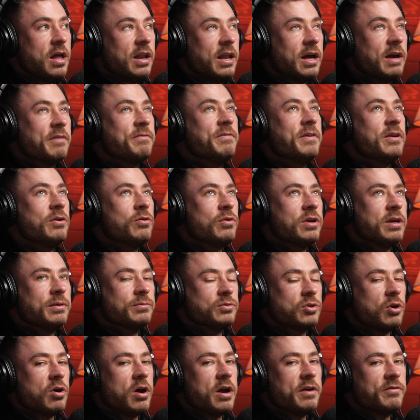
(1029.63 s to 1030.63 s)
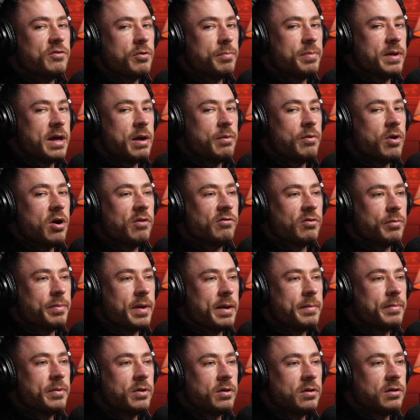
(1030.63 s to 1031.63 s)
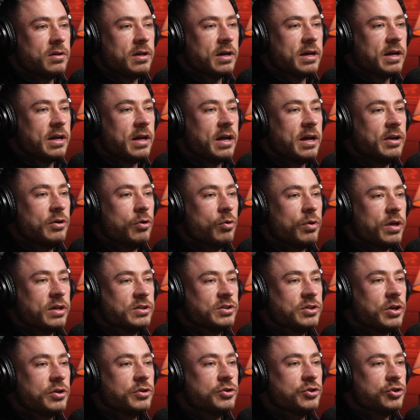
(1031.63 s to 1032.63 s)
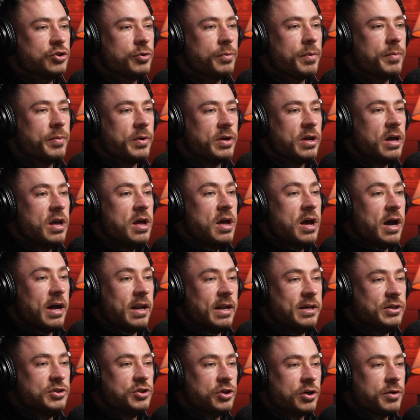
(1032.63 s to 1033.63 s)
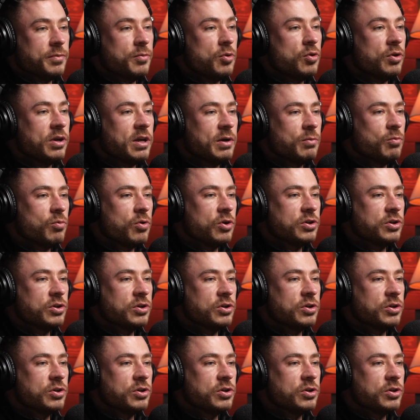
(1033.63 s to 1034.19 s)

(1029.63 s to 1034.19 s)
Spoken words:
Like video games are if you're playing with other people. Like I know that sounds stupid, but at least you're communicating.